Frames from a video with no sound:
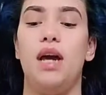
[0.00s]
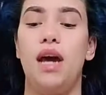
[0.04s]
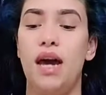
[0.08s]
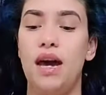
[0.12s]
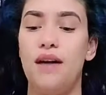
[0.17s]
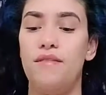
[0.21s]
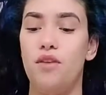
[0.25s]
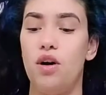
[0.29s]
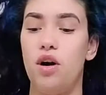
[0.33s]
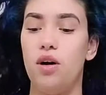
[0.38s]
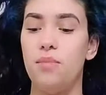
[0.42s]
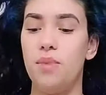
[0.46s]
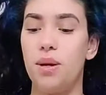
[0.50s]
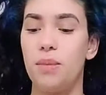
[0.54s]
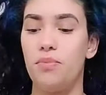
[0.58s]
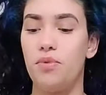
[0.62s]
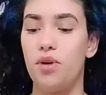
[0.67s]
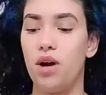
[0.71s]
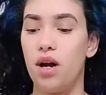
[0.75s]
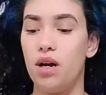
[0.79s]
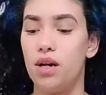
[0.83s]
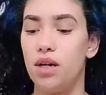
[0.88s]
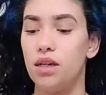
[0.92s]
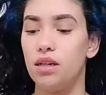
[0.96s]
I have all my
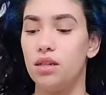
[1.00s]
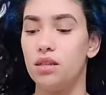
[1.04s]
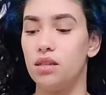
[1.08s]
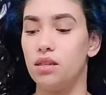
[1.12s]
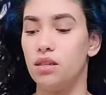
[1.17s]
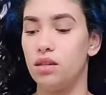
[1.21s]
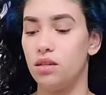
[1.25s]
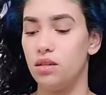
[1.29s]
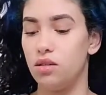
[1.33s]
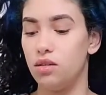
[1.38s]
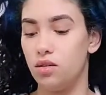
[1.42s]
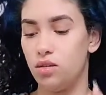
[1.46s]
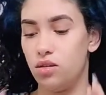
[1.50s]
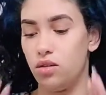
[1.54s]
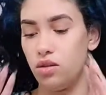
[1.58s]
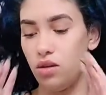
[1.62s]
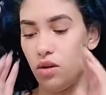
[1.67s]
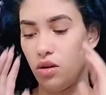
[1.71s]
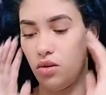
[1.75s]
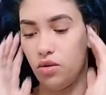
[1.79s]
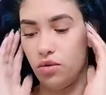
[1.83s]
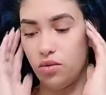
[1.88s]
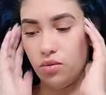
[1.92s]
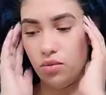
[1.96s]
products,
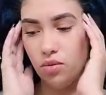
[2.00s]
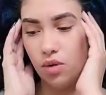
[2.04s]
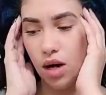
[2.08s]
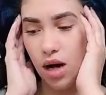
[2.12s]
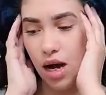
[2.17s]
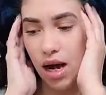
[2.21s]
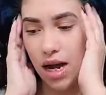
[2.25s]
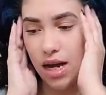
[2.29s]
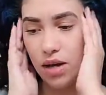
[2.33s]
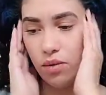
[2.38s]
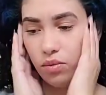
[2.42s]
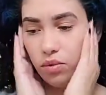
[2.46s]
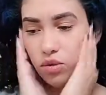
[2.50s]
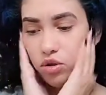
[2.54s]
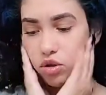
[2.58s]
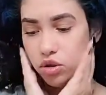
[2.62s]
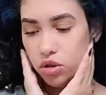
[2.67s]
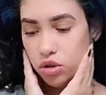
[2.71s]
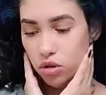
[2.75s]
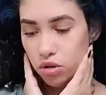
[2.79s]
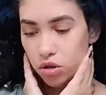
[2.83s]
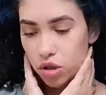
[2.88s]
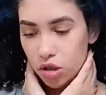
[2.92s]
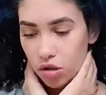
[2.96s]
so I will
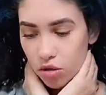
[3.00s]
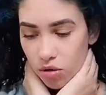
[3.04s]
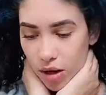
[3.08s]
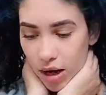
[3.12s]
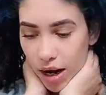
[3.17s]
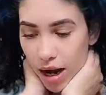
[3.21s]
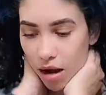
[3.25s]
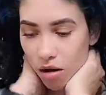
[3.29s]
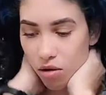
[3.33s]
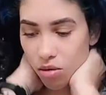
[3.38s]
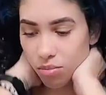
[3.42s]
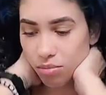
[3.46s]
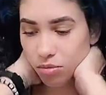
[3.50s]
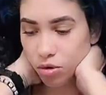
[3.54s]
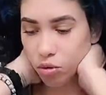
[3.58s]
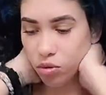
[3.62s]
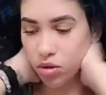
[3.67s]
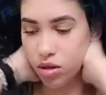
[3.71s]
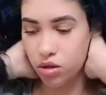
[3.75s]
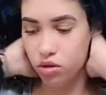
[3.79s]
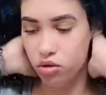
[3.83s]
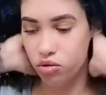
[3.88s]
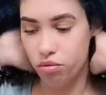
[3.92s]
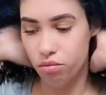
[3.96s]
show you how I'm
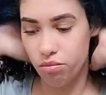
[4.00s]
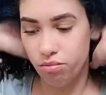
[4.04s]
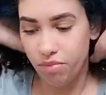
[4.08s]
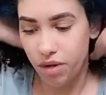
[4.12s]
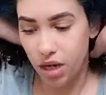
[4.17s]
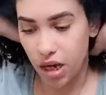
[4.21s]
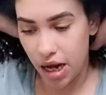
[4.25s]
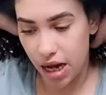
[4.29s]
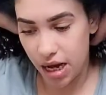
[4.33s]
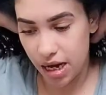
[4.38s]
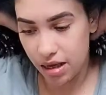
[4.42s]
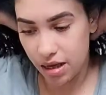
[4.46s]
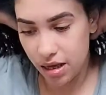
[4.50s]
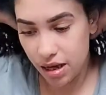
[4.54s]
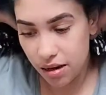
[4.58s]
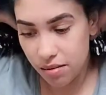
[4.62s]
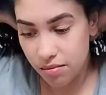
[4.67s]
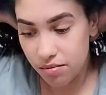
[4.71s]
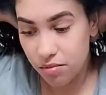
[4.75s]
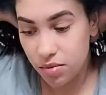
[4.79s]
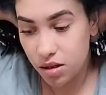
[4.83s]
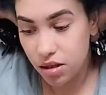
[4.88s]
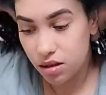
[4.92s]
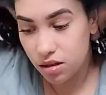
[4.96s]
going to apply
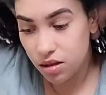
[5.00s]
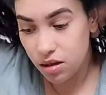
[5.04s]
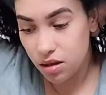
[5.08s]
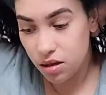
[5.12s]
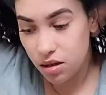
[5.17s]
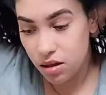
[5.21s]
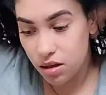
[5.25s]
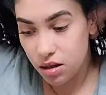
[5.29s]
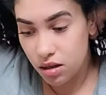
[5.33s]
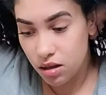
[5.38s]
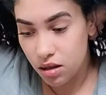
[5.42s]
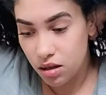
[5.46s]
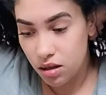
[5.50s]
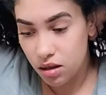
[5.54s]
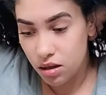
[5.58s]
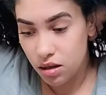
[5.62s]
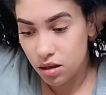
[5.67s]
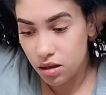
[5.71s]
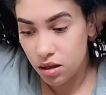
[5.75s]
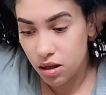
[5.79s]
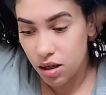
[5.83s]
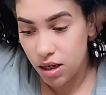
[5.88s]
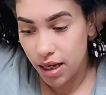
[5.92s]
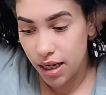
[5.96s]
them,
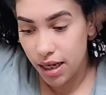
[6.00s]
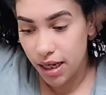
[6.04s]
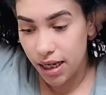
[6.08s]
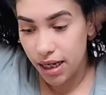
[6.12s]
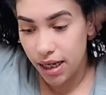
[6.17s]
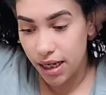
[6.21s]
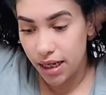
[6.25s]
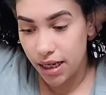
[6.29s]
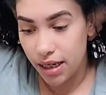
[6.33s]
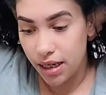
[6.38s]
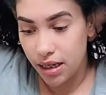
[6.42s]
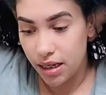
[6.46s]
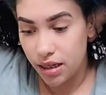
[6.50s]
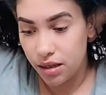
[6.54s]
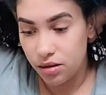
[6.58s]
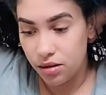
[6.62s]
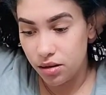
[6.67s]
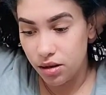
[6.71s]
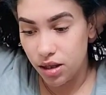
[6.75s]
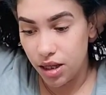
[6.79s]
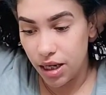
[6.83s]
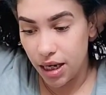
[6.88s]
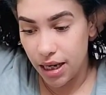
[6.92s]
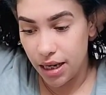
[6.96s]

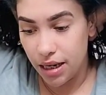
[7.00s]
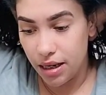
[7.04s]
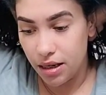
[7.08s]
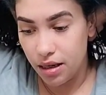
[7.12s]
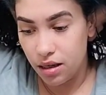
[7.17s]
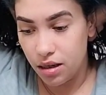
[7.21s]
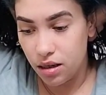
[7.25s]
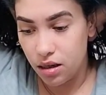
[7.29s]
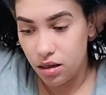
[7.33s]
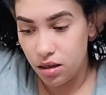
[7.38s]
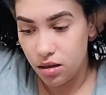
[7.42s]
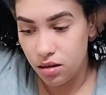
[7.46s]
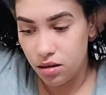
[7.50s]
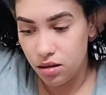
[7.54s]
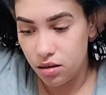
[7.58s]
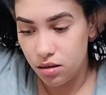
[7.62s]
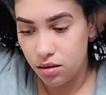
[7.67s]
and then